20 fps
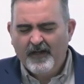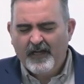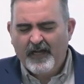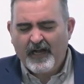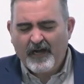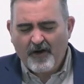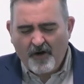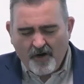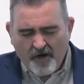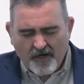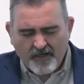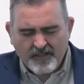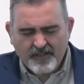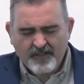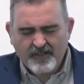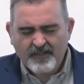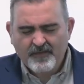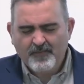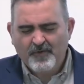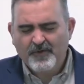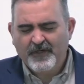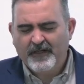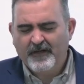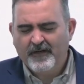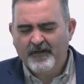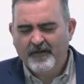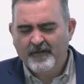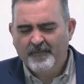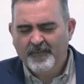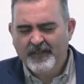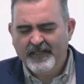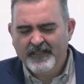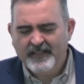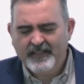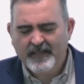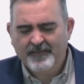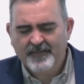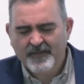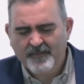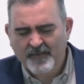our hearts this morning be
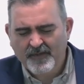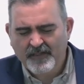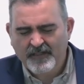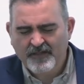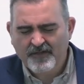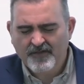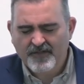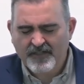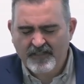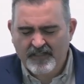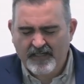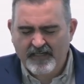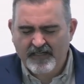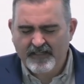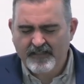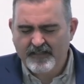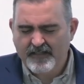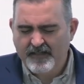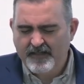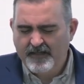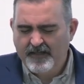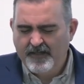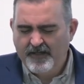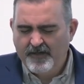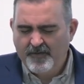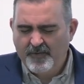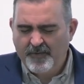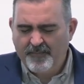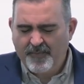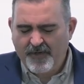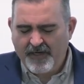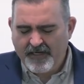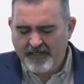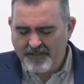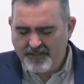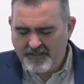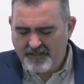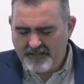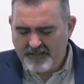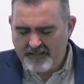acceptable in your sight. We pray in
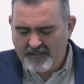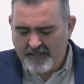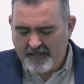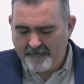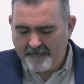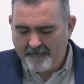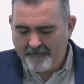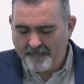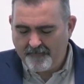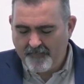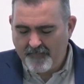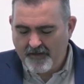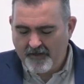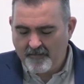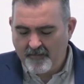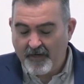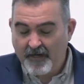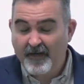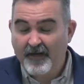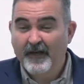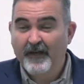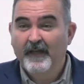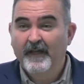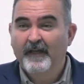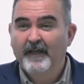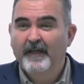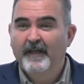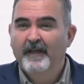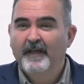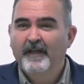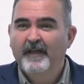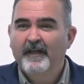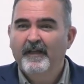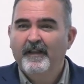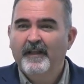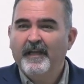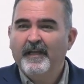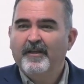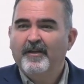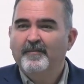Jesus' name. Amen.
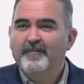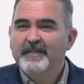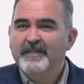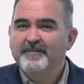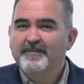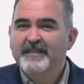Thank you. Please